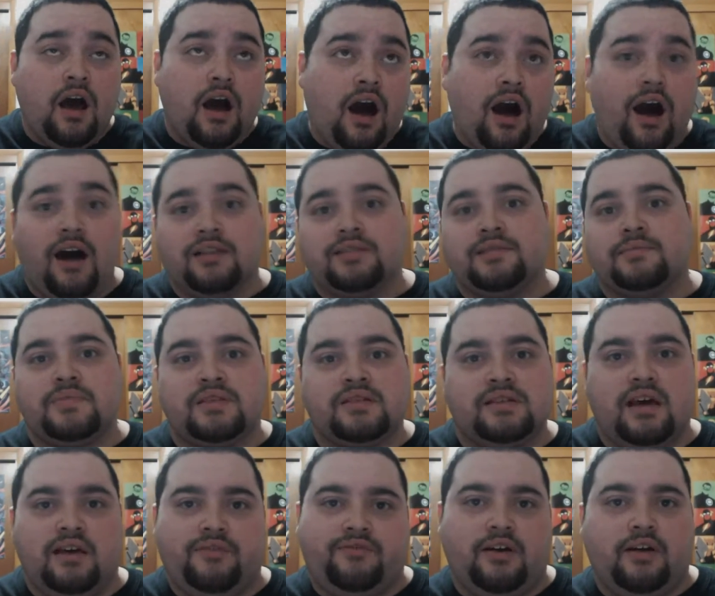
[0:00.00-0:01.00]
awesome
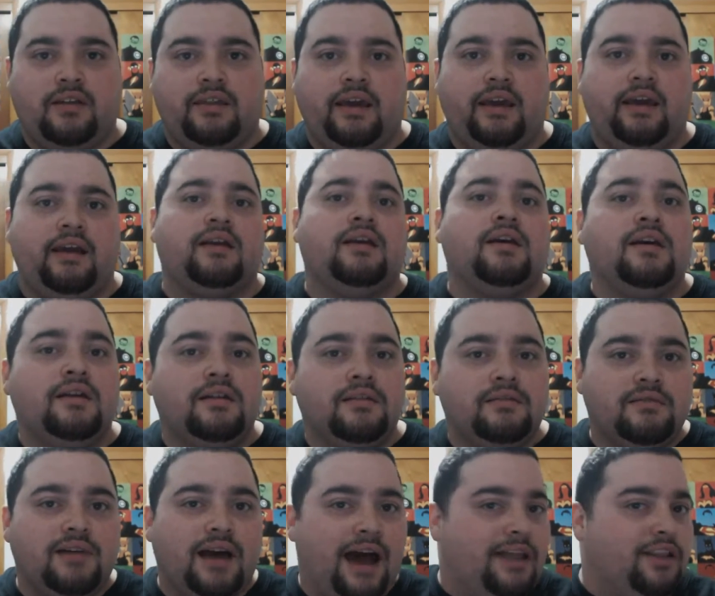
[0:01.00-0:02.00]
stuff on there.
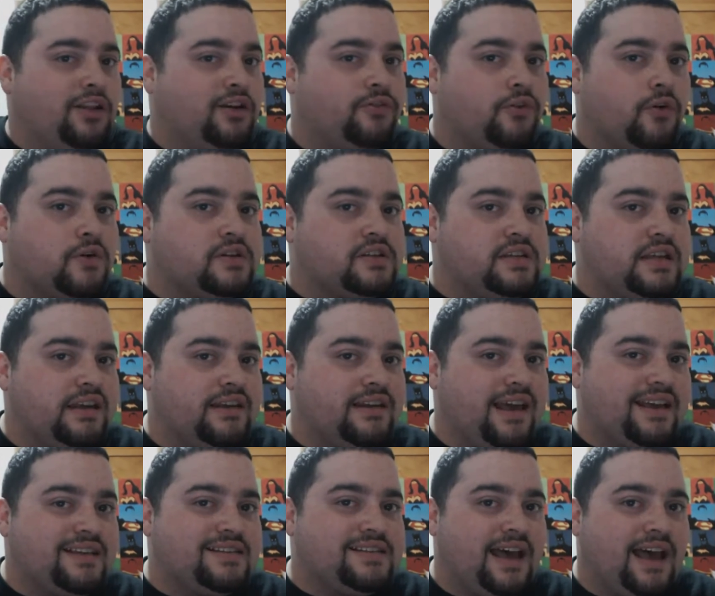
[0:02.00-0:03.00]
I look forward to seeing you
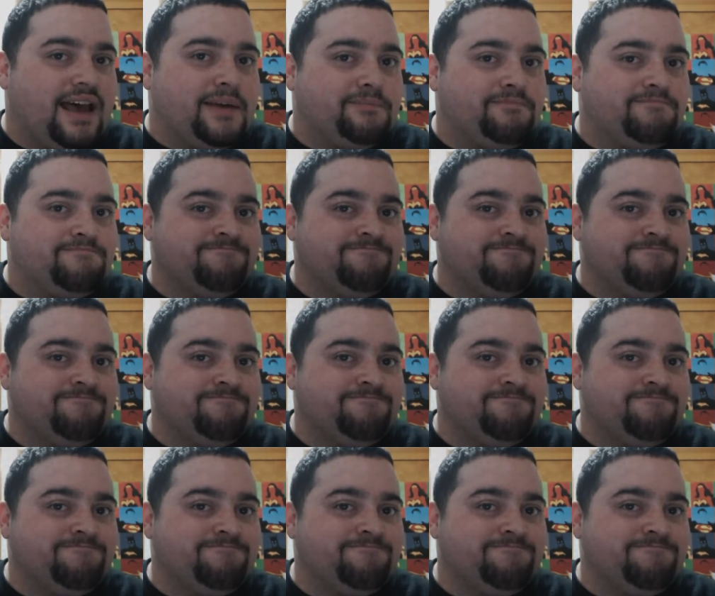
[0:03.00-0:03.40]
next time.